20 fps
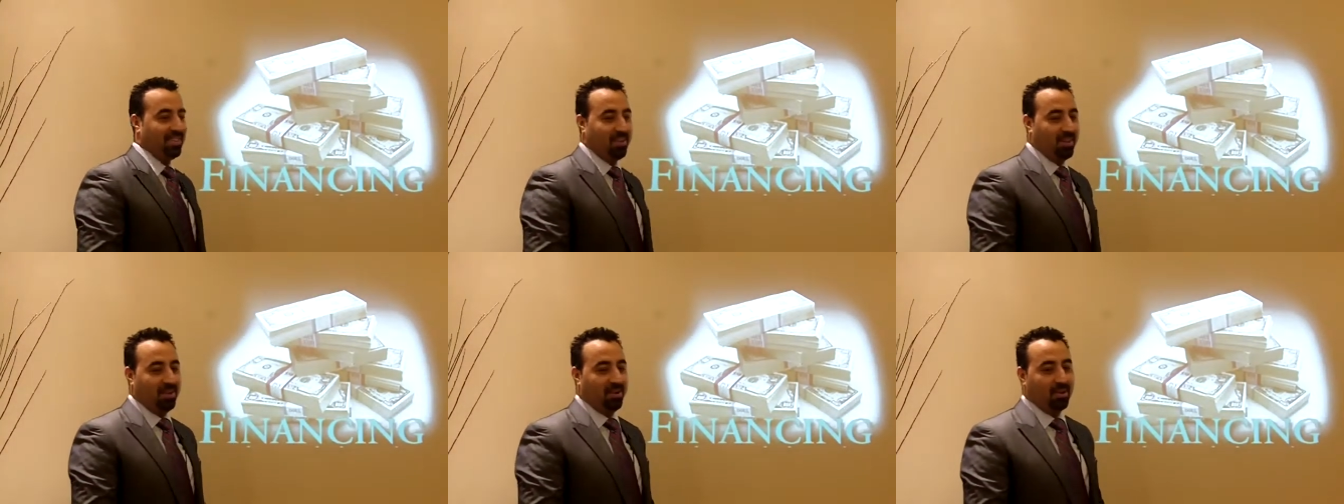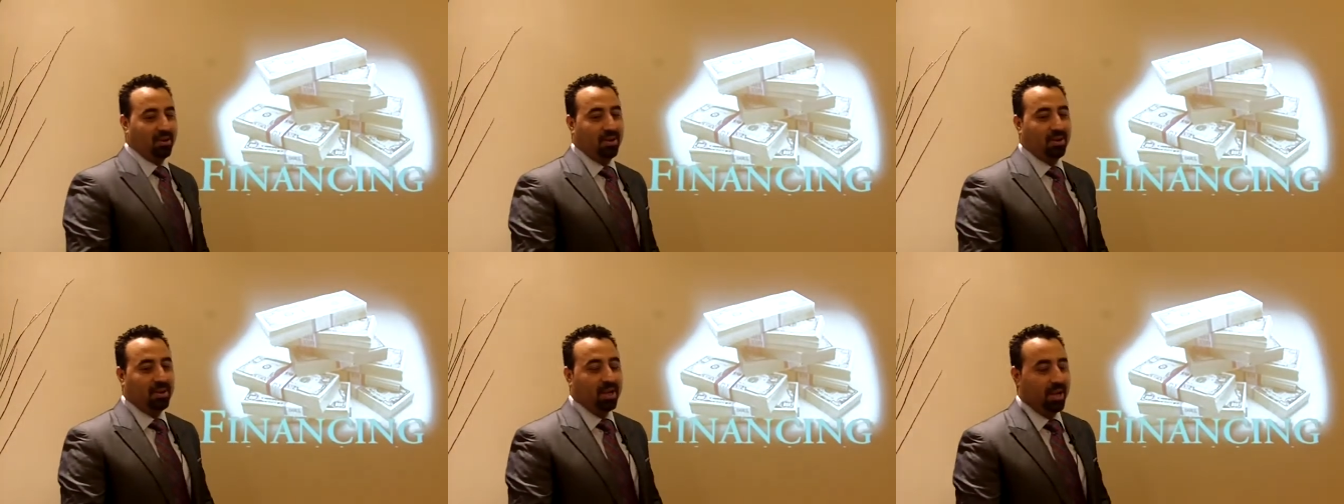Yeah.
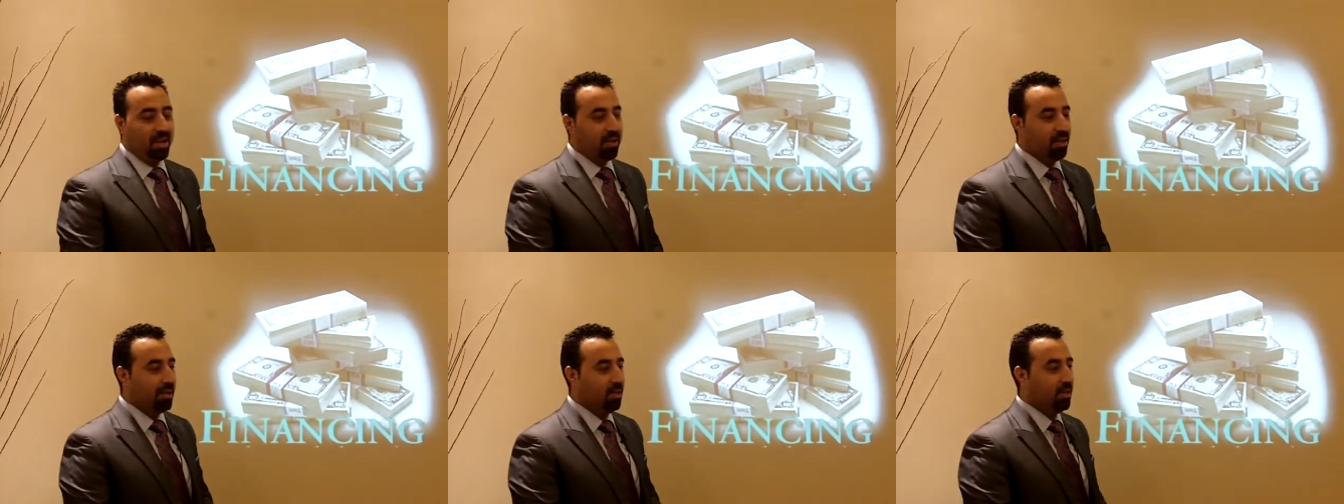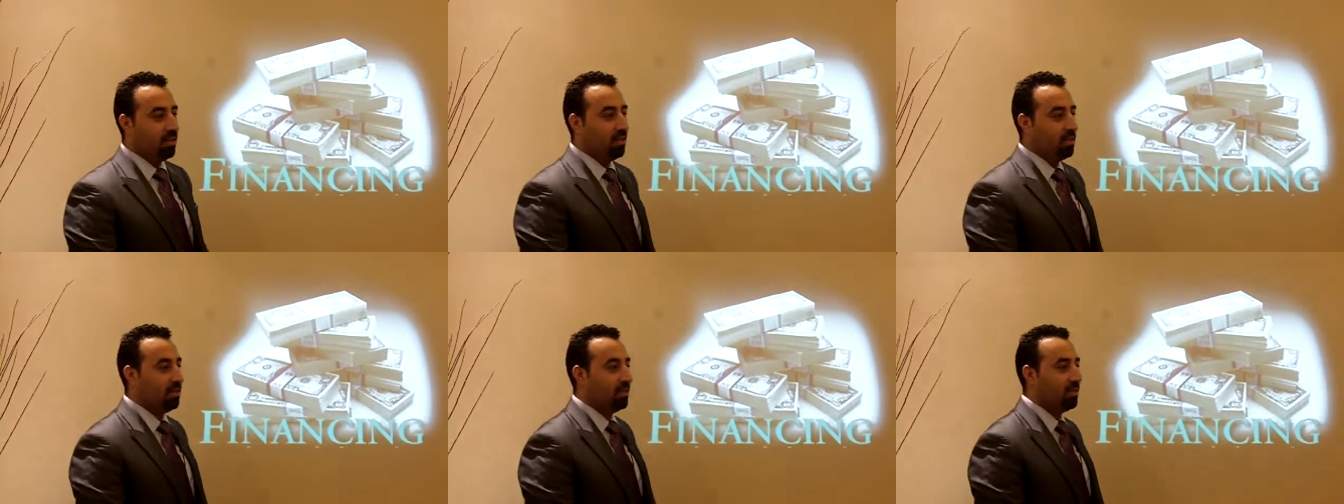Okay.
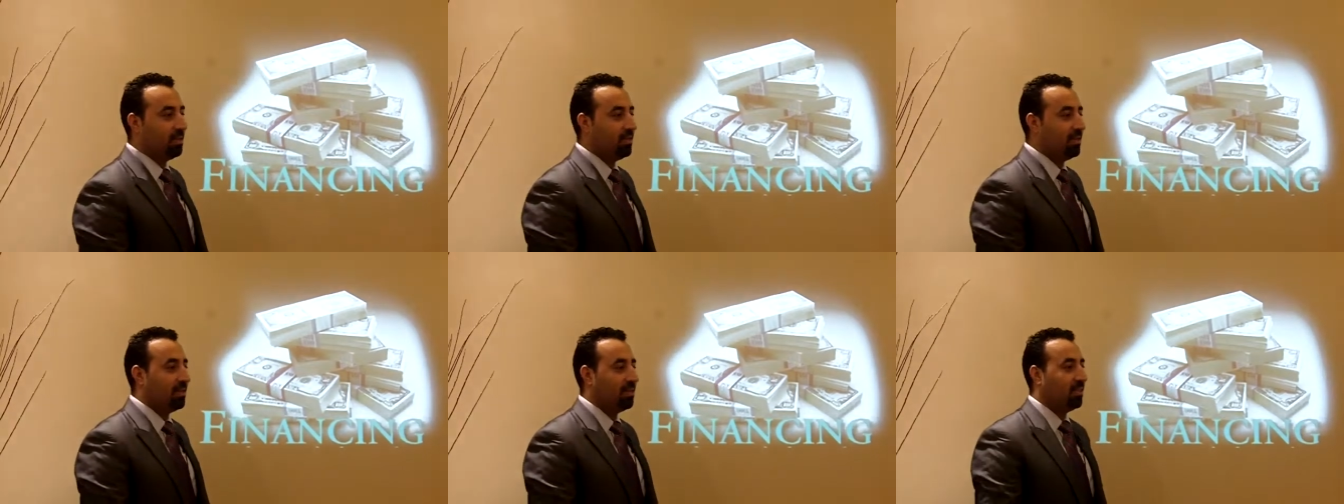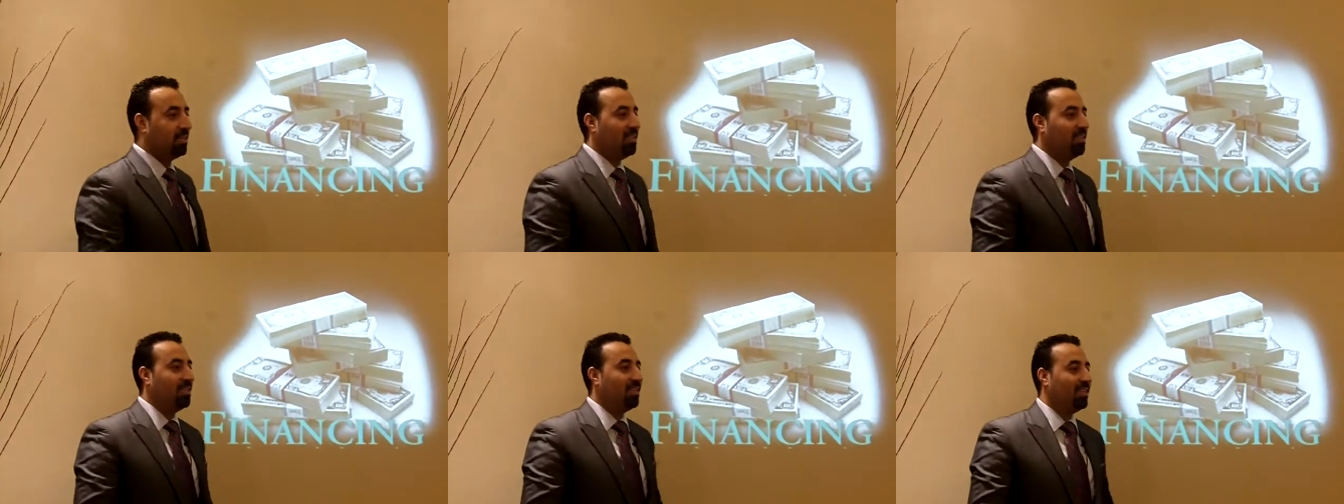You've done major of
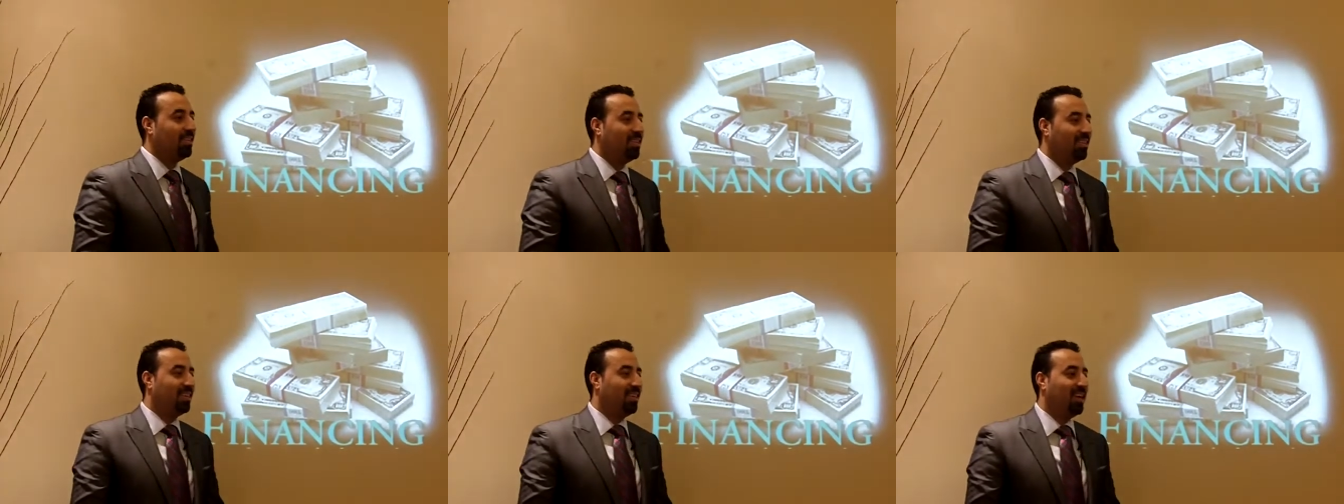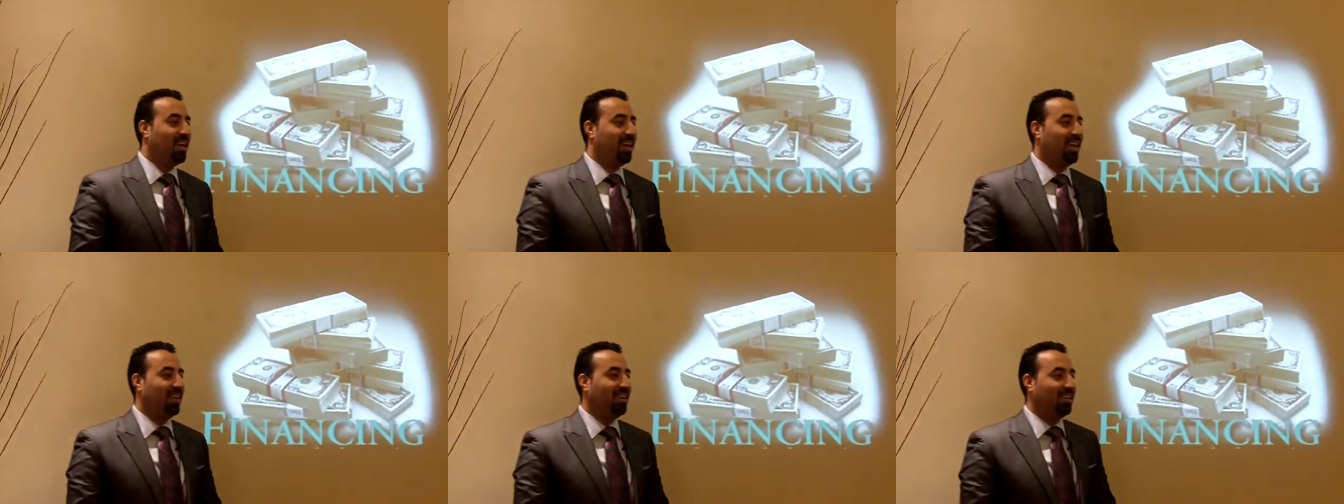the work already.
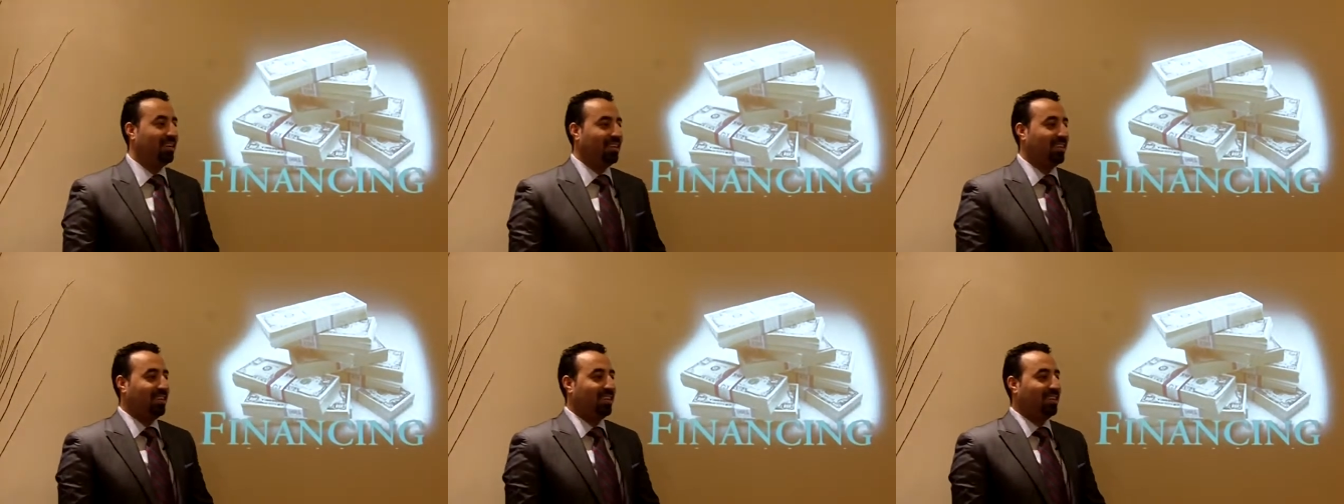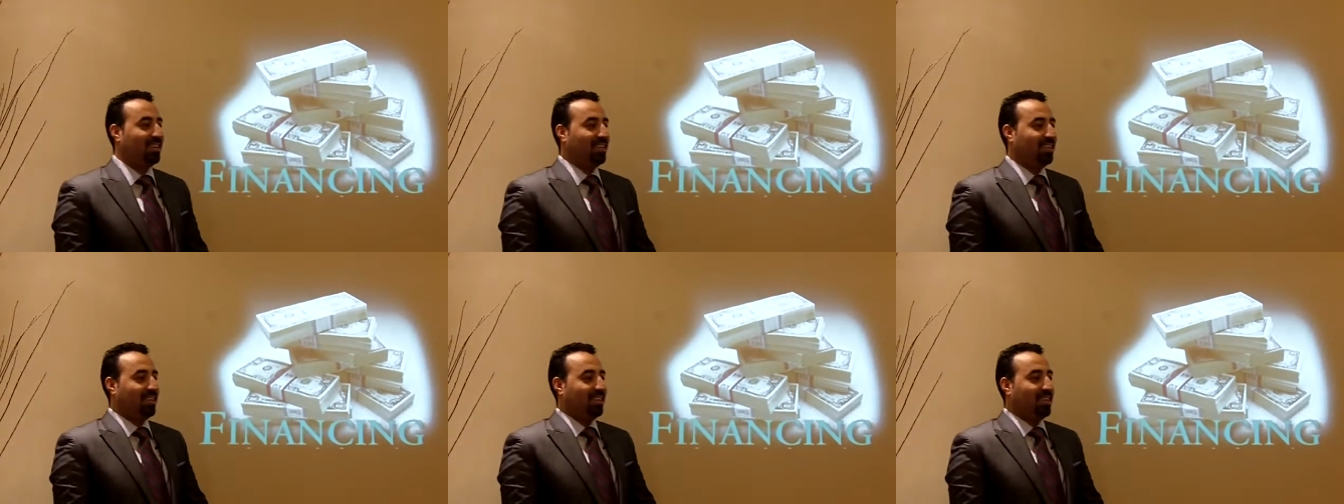Yeah. yeah. Okay.